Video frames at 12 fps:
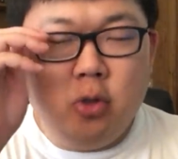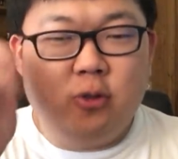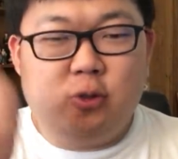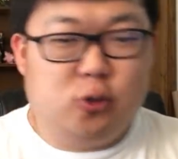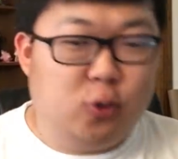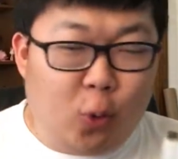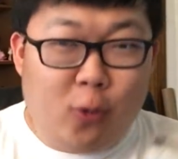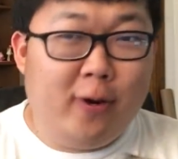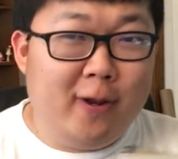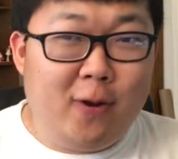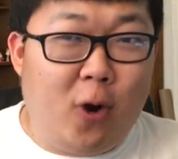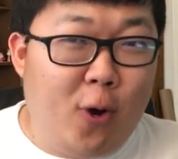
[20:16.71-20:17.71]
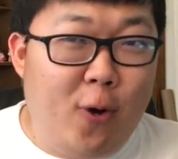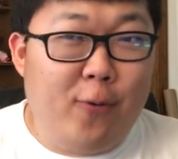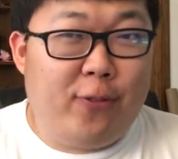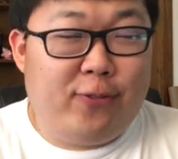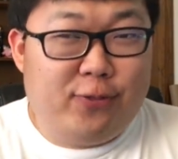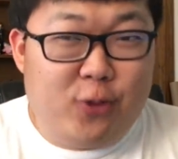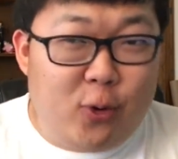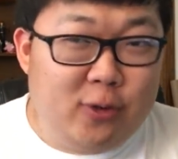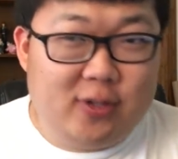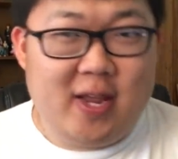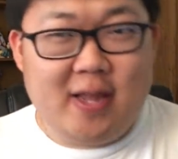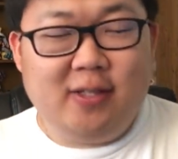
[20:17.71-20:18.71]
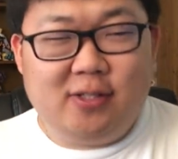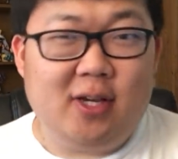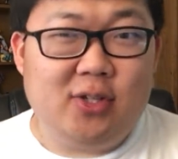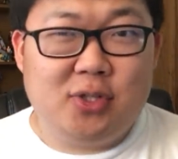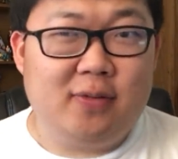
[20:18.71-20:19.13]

sorting all 13 sets